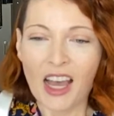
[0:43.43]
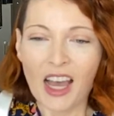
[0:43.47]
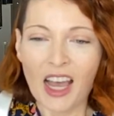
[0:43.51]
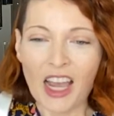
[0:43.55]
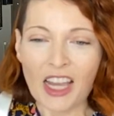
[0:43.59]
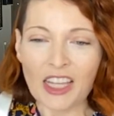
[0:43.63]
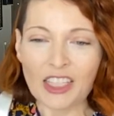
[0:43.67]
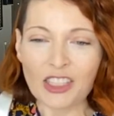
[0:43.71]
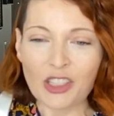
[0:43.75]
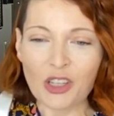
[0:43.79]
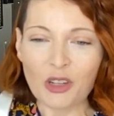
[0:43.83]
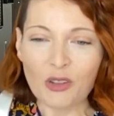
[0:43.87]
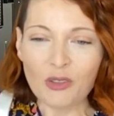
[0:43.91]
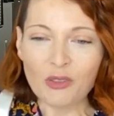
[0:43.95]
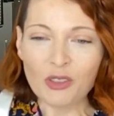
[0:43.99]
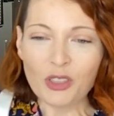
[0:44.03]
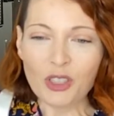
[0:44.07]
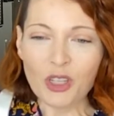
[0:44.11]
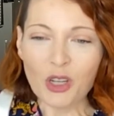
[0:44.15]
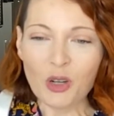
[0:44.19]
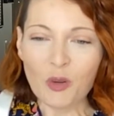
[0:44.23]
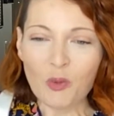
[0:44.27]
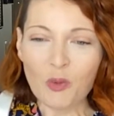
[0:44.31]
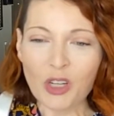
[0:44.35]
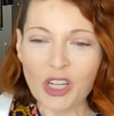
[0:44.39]
I don't
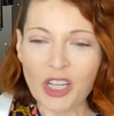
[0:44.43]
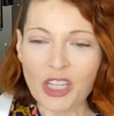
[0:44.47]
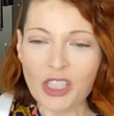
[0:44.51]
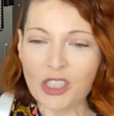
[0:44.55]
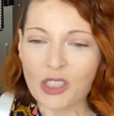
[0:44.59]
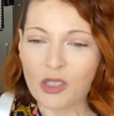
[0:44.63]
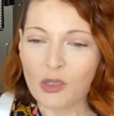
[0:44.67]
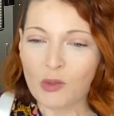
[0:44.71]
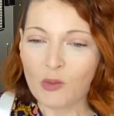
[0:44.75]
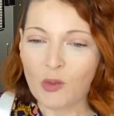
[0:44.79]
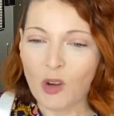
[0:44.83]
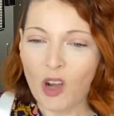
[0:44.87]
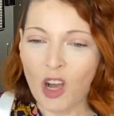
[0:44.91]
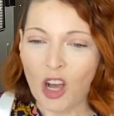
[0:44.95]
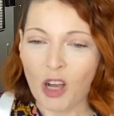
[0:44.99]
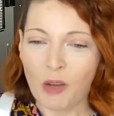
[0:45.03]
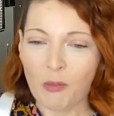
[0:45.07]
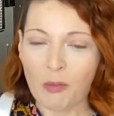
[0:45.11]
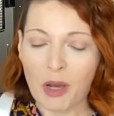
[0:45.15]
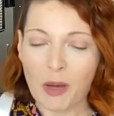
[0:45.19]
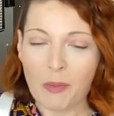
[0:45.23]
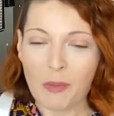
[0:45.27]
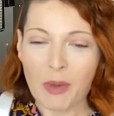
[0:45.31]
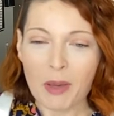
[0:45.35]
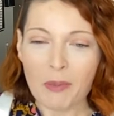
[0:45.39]
know what I do wrong,
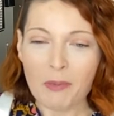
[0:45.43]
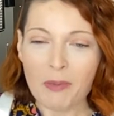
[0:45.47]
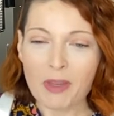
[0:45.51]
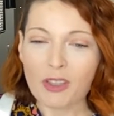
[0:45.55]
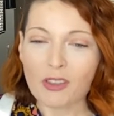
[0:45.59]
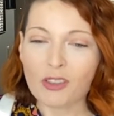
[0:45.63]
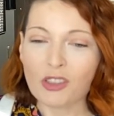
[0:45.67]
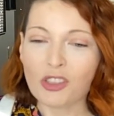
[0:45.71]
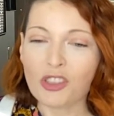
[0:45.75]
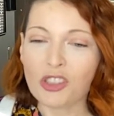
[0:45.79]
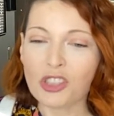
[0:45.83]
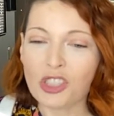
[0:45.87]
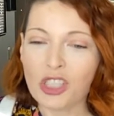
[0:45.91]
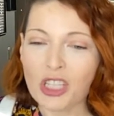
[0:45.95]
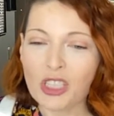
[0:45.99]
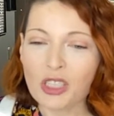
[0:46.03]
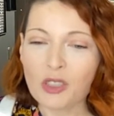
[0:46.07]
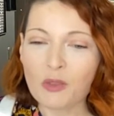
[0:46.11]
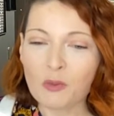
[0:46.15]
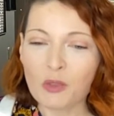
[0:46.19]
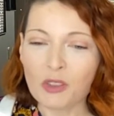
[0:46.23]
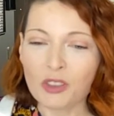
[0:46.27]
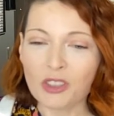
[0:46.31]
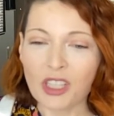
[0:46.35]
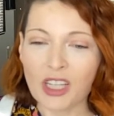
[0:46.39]
but my middle
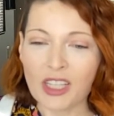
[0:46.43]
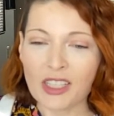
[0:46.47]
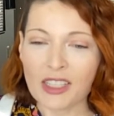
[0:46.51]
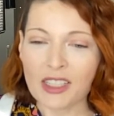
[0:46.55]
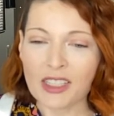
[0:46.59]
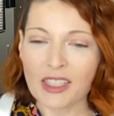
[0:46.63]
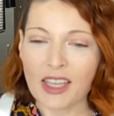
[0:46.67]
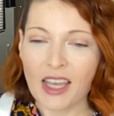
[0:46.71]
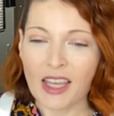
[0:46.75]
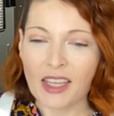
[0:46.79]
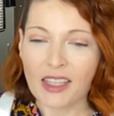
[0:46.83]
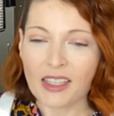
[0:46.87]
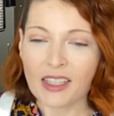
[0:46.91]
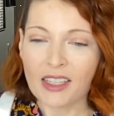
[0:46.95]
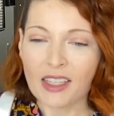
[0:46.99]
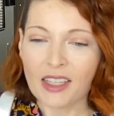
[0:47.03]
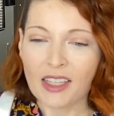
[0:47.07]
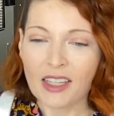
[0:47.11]
just will not set.